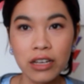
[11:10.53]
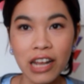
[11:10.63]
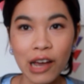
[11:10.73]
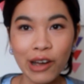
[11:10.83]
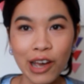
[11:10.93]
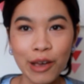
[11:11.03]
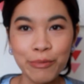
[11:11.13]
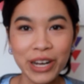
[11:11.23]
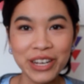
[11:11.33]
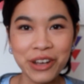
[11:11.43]
Now
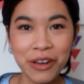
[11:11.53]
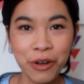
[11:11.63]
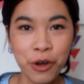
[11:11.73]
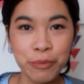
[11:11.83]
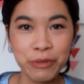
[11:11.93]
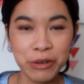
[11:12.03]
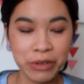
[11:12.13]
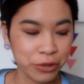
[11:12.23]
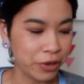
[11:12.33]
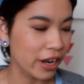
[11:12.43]
I'm ready to go. Hope you
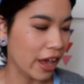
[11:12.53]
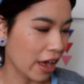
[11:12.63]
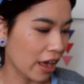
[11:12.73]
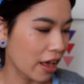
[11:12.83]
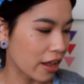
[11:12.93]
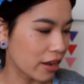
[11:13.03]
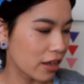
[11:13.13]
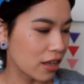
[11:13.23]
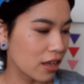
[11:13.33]
enjoyed, and